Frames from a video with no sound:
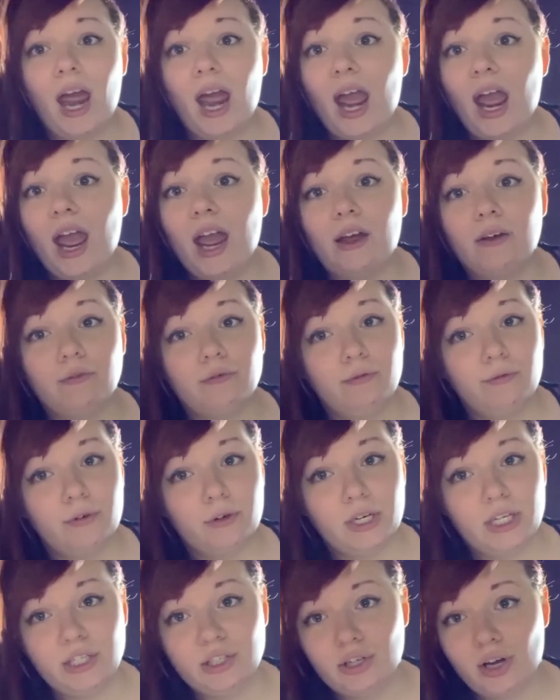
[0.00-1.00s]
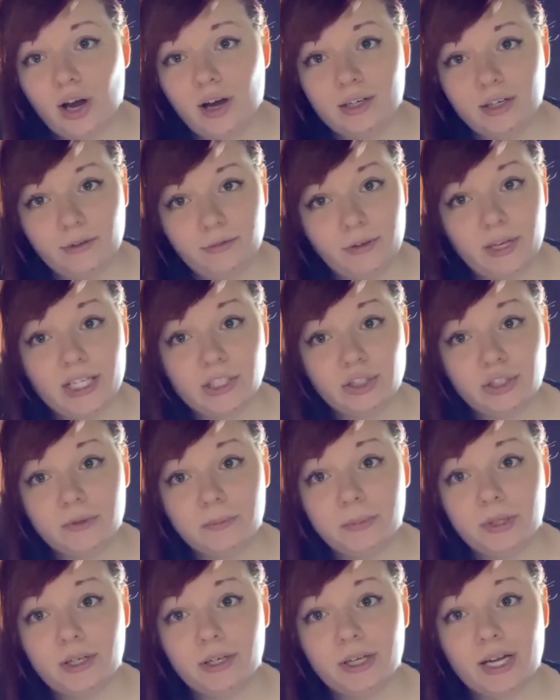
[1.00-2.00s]
every Donna Fletcher
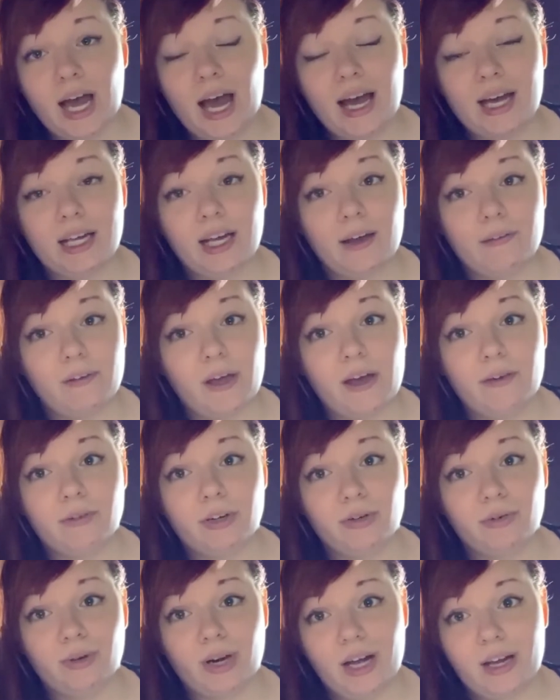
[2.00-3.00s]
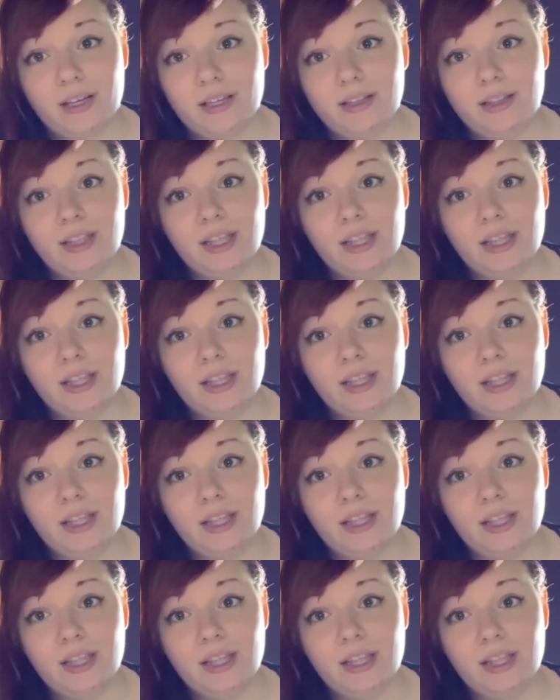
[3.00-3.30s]
book I have ever read.